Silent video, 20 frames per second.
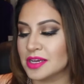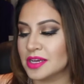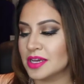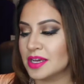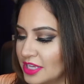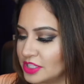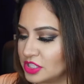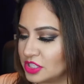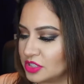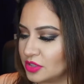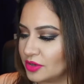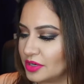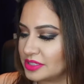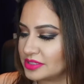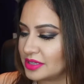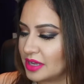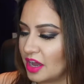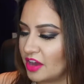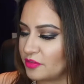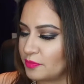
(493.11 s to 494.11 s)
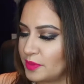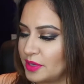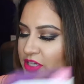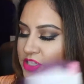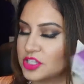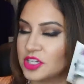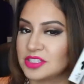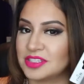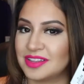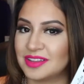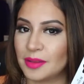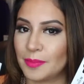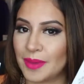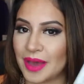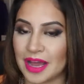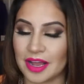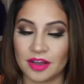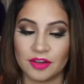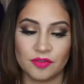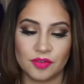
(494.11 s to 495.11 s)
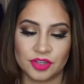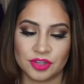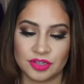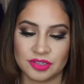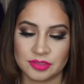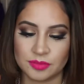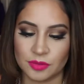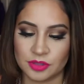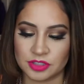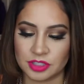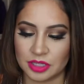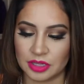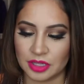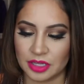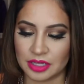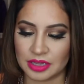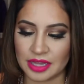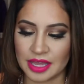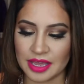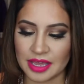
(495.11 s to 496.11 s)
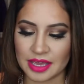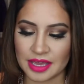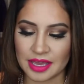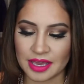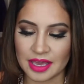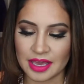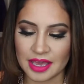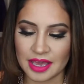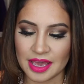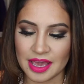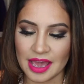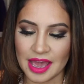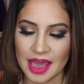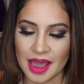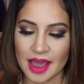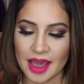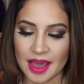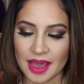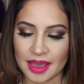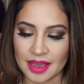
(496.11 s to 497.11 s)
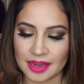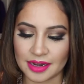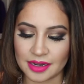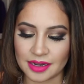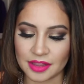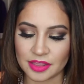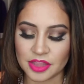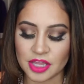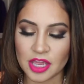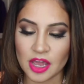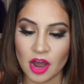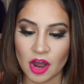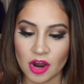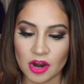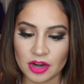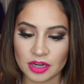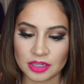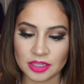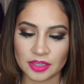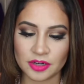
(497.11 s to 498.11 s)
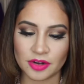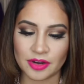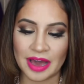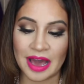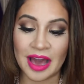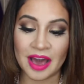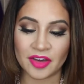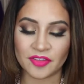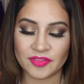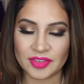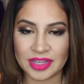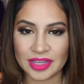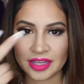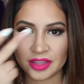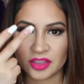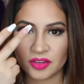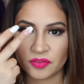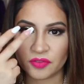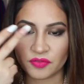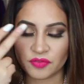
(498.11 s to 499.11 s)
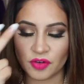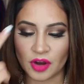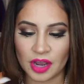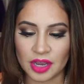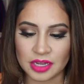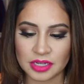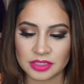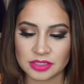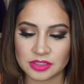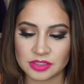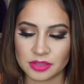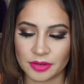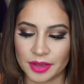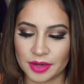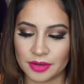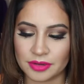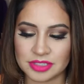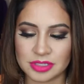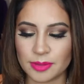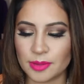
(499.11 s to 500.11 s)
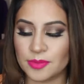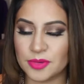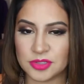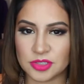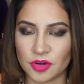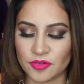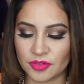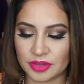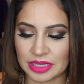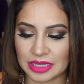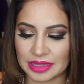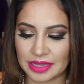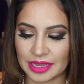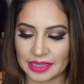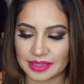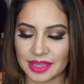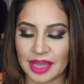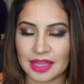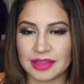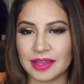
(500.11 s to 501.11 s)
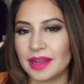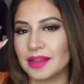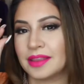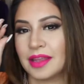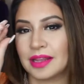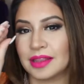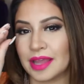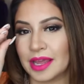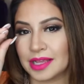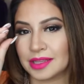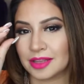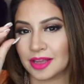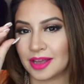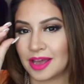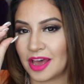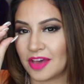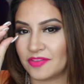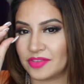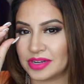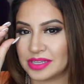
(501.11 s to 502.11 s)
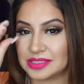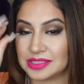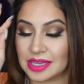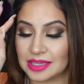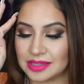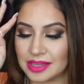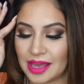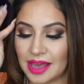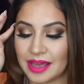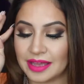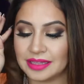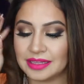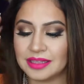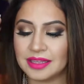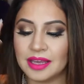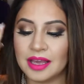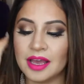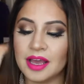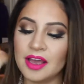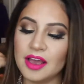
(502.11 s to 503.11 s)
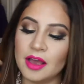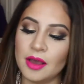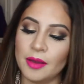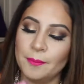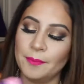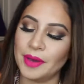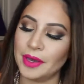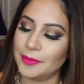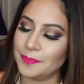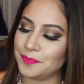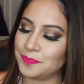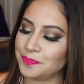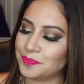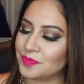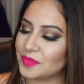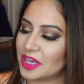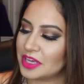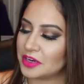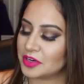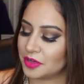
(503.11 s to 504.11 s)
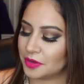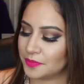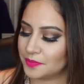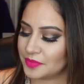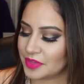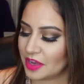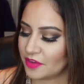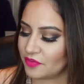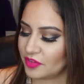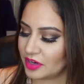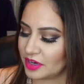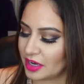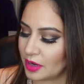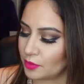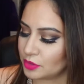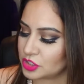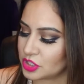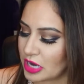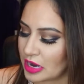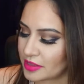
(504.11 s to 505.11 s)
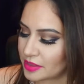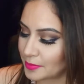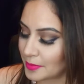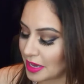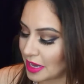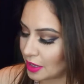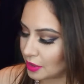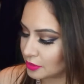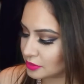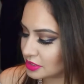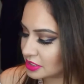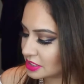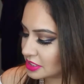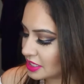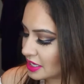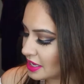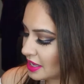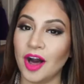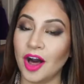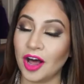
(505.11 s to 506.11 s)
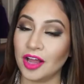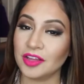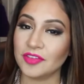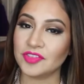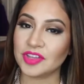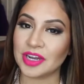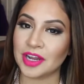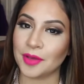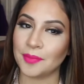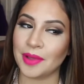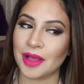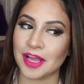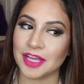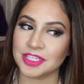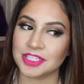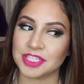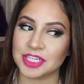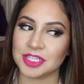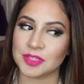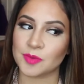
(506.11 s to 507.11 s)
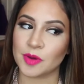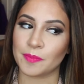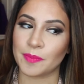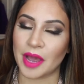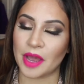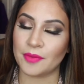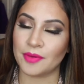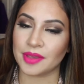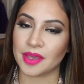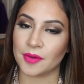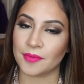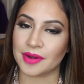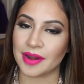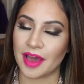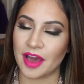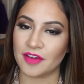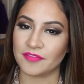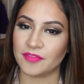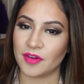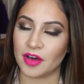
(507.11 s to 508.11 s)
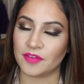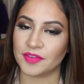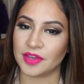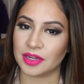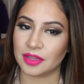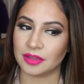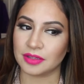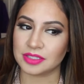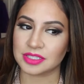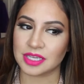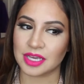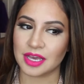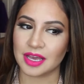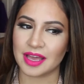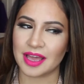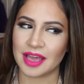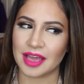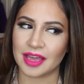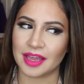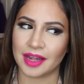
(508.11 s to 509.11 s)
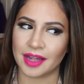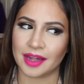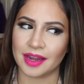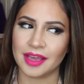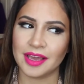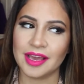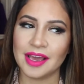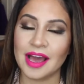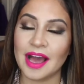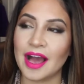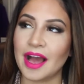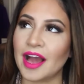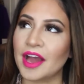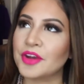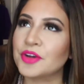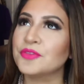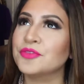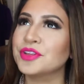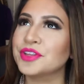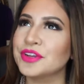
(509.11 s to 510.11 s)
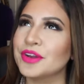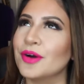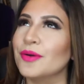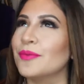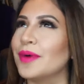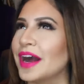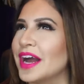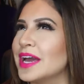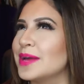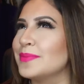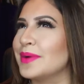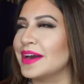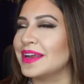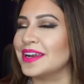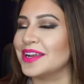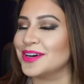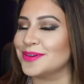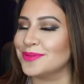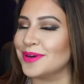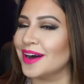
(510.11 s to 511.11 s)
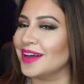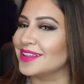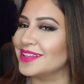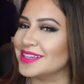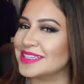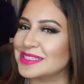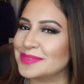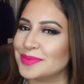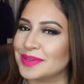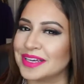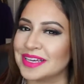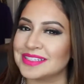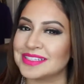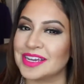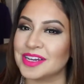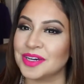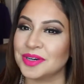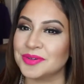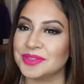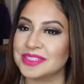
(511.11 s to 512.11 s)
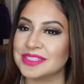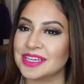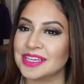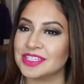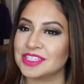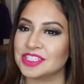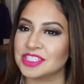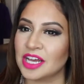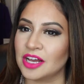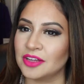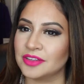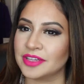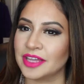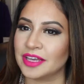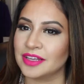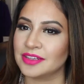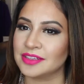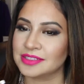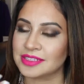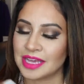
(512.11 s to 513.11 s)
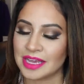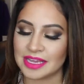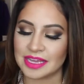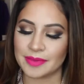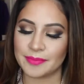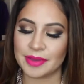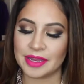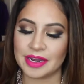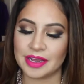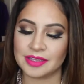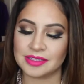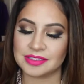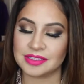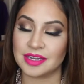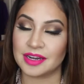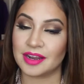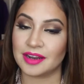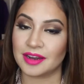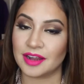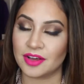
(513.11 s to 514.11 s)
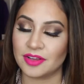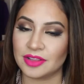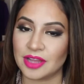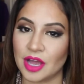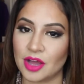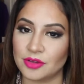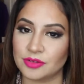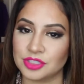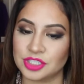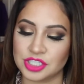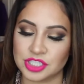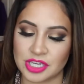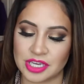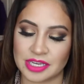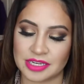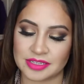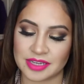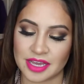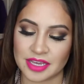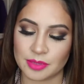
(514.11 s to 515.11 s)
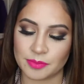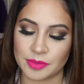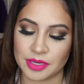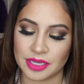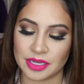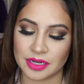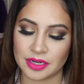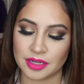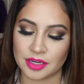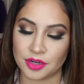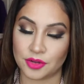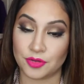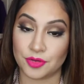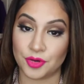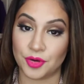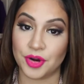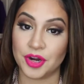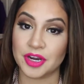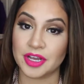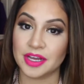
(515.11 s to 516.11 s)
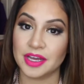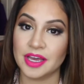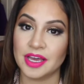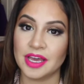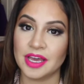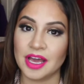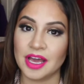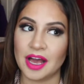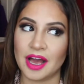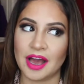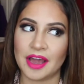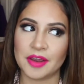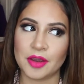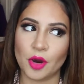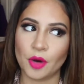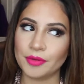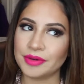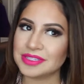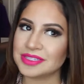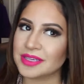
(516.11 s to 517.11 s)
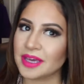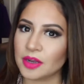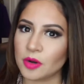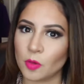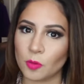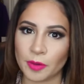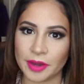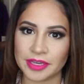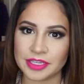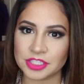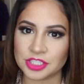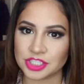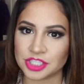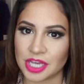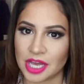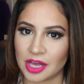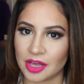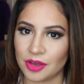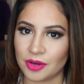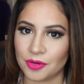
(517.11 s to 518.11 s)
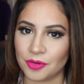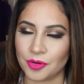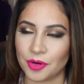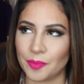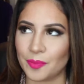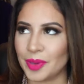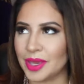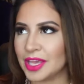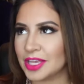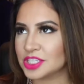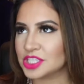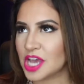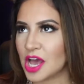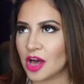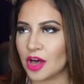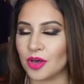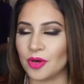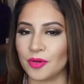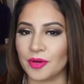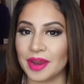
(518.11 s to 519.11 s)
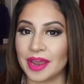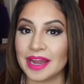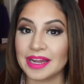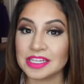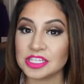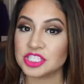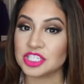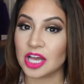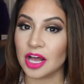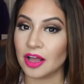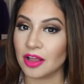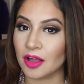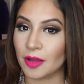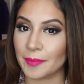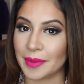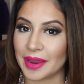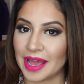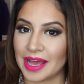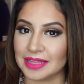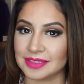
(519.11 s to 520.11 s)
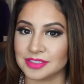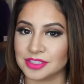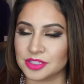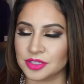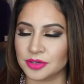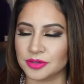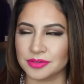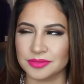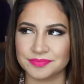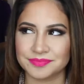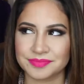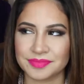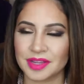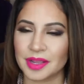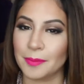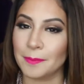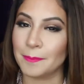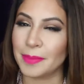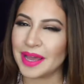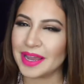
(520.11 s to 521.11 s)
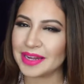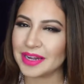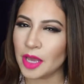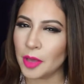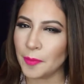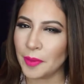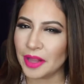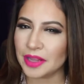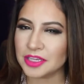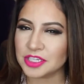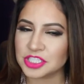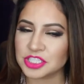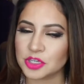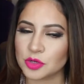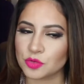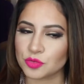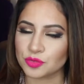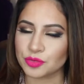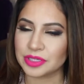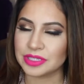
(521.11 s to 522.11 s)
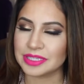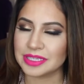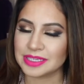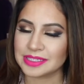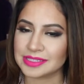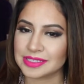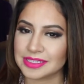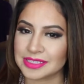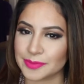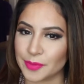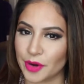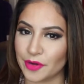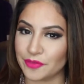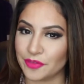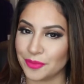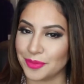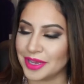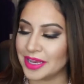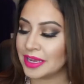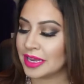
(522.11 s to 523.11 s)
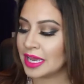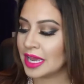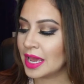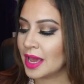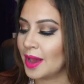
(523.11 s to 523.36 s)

I just noticed they have pictures in the back of what they're supposed to look like. And they are a little heavy in the front. So I know some people don't really like that. Like they like the heaviness at the end. But I don't know. I figured I would try them out. All of the nail polishes were buy one get one half off at Ulta. And I don't really know why I buy nail polish because I always get gel nails. I get my nails done at Nail Lounge in Dykeman, New York. I always get a white gel or pink gel or any gel on my hands, so buying nail polish really isn't smart for me.